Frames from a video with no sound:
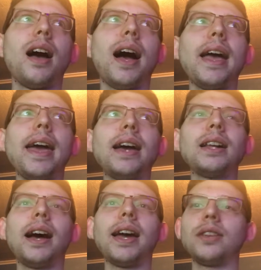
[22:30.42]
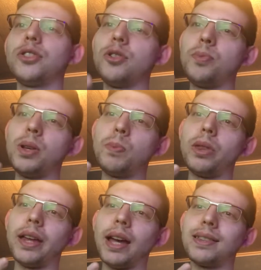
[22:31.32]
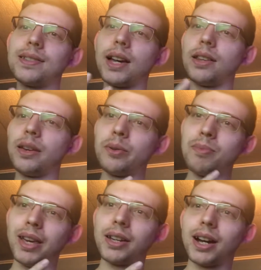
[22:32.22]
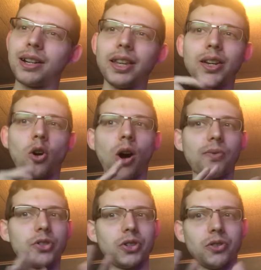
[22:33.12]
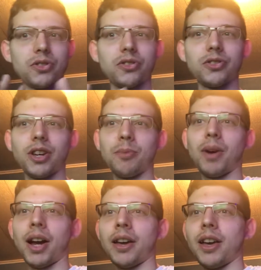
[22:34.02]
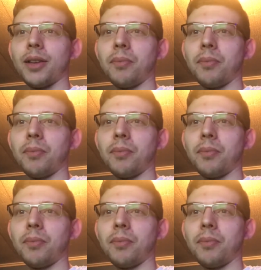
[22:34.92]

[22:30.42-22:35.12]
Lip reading: I had two people that I decided I would make kind of like officers in my